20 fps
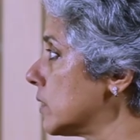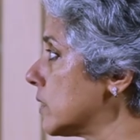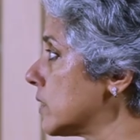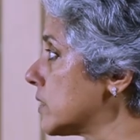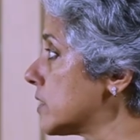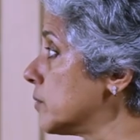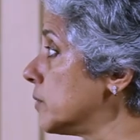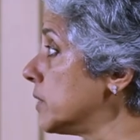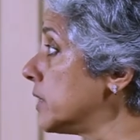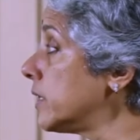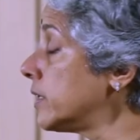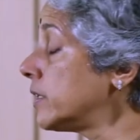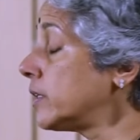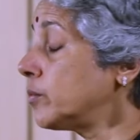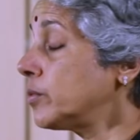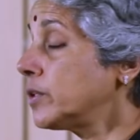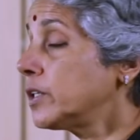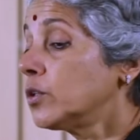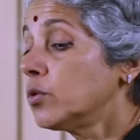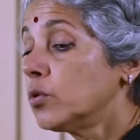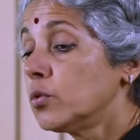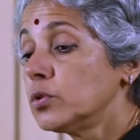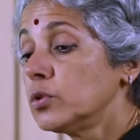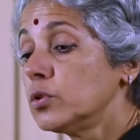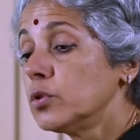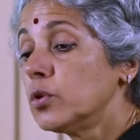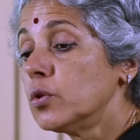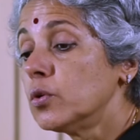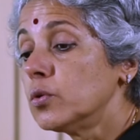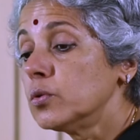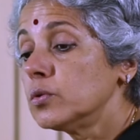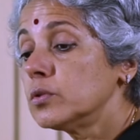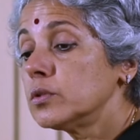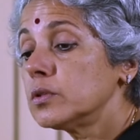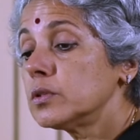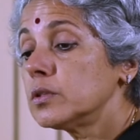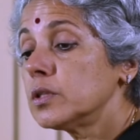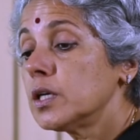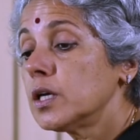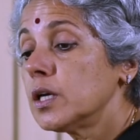similarly, we don't know
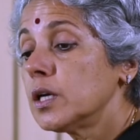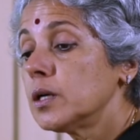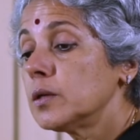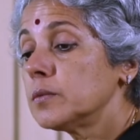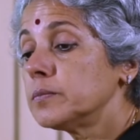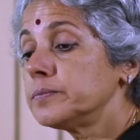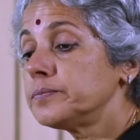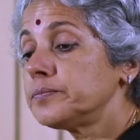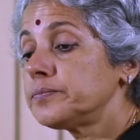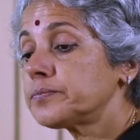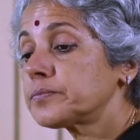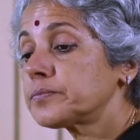um,